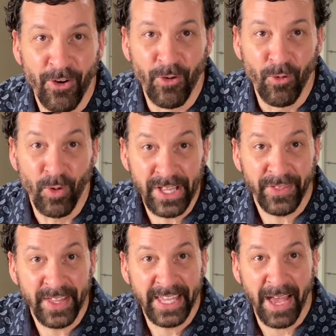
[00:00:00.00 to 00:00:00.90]
What do you
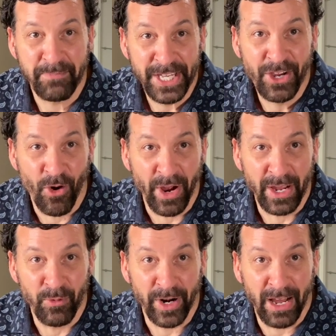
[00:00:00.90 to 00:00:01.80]
think kept me going
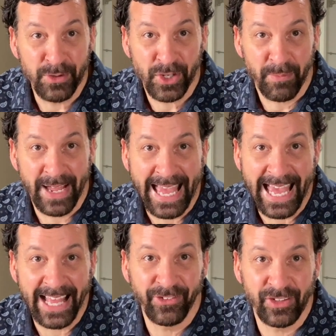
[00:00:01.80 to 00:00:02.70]
when I was on my
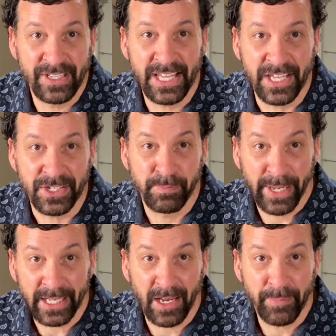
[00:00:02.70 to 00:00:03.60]
hands and knees
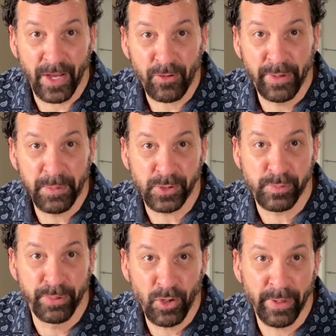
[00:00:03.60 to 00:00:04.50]
picking up other people's
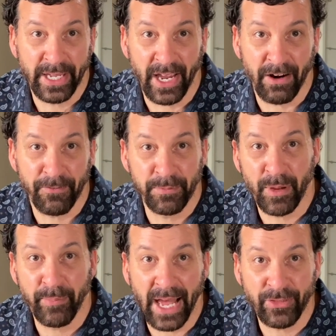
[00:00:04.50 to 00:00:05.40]
pubic hair from the
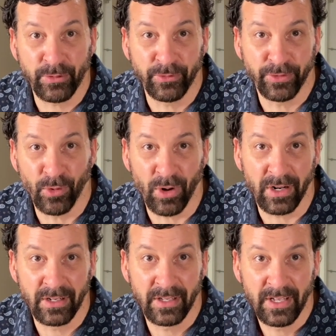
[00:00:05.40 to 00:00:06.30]
bathroom floor?
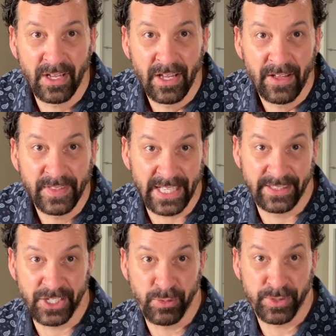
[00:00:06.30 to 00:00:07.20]
That
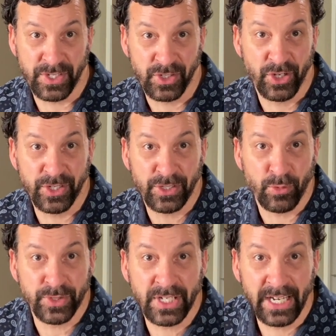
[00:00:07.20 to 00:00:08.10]
this was as good as it
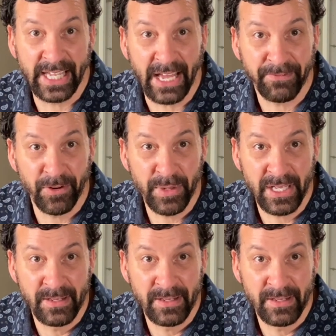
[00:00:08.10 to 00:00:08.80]
was going to get for me?